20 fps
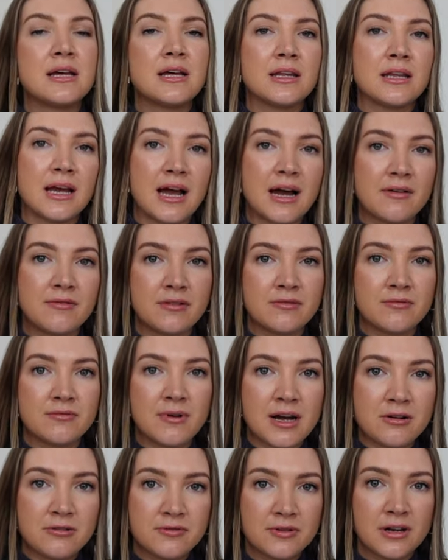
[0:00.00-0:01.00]
They have a
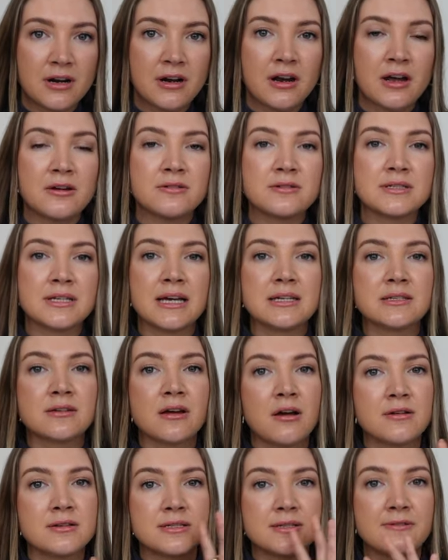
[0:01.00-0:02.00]
rail for the clothes that is
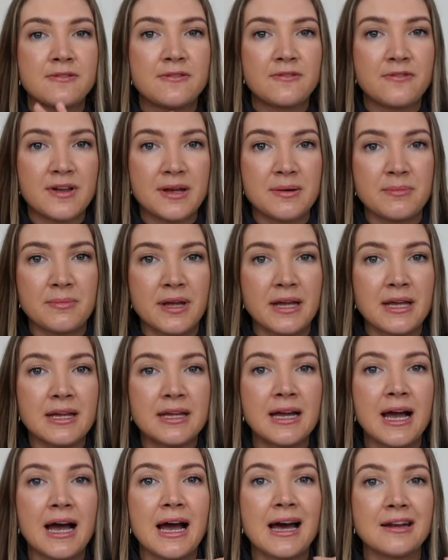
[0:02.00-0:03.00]
going to fit
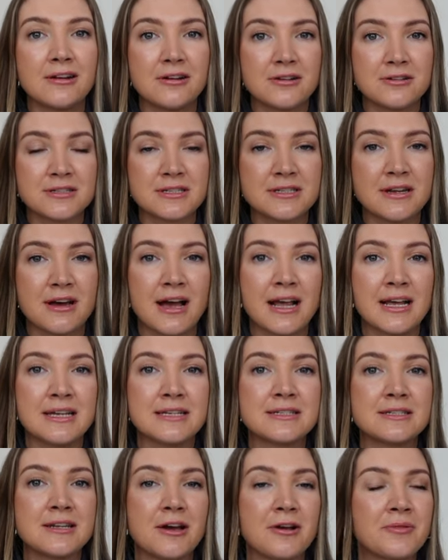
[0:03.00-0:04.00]
me and looks nice.
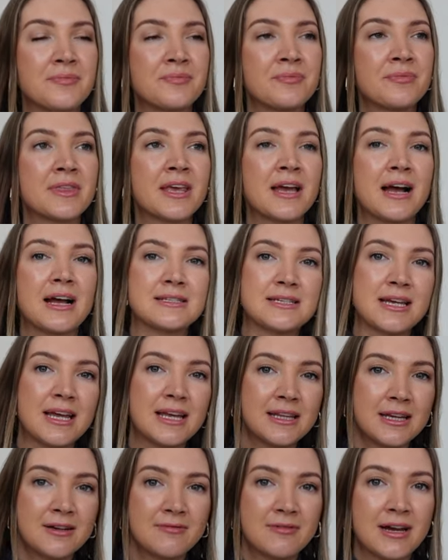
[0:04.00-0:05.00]
So I take
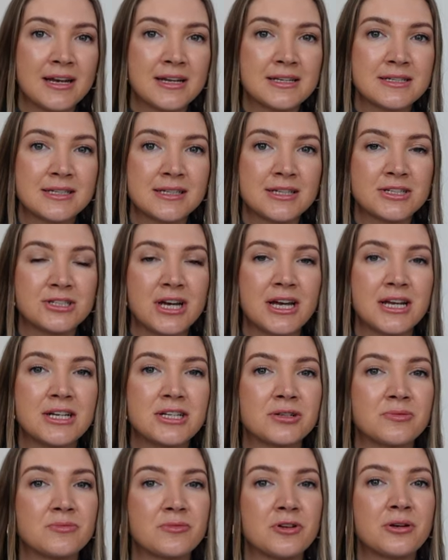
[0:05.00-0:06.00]
that rail into the
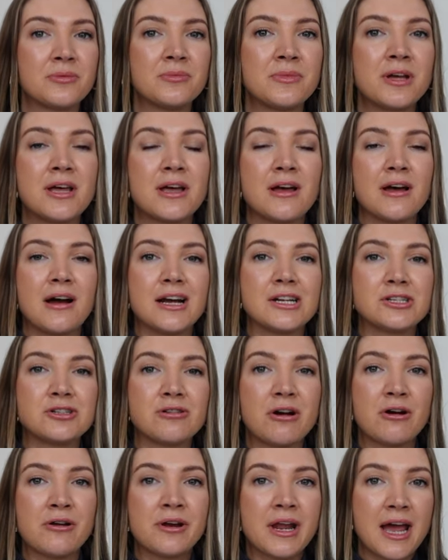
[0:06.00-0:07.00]
changing room, I
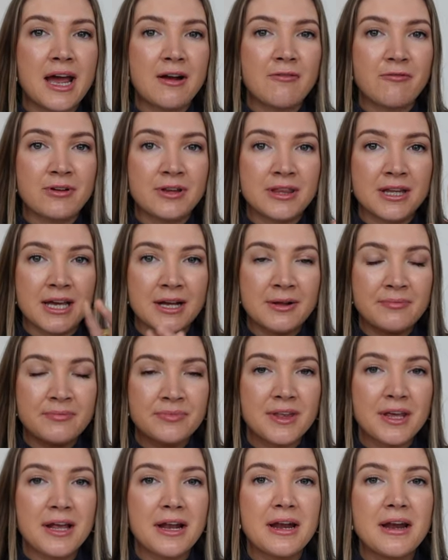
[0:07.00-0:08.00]
try on everything,
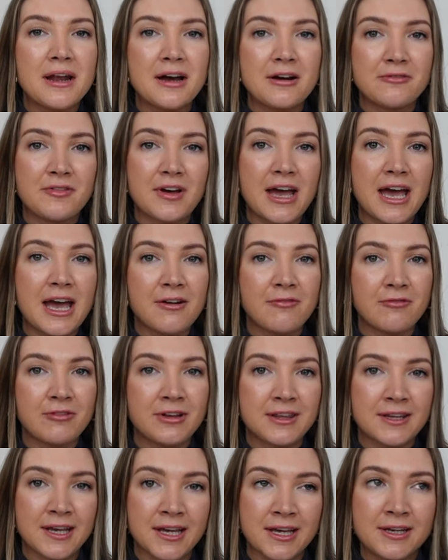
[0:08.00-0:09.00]
love
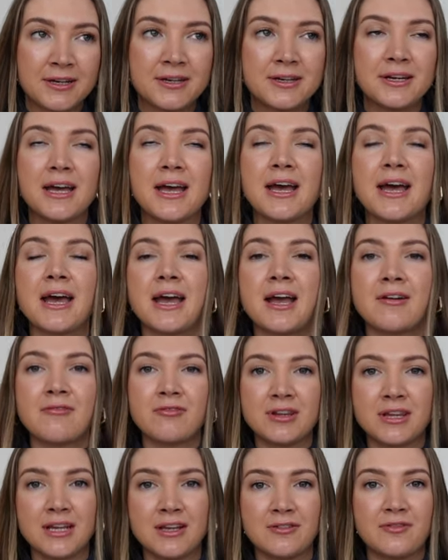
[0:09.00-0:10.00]
everything.
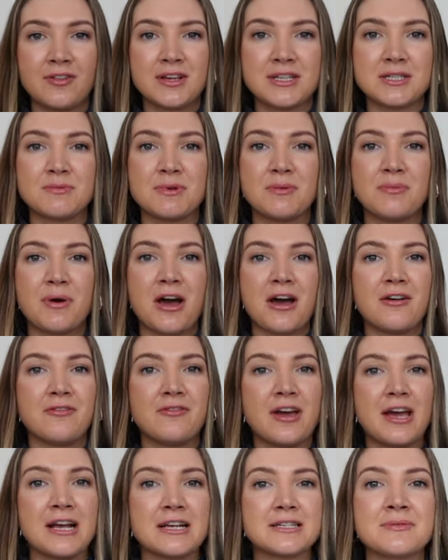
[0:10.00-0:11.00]
Everything fits me
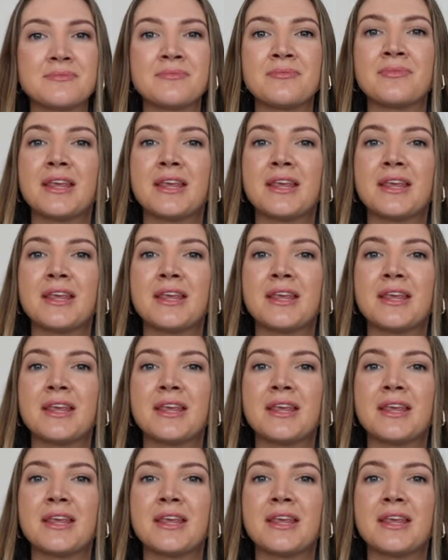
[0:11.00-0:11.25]
perfect.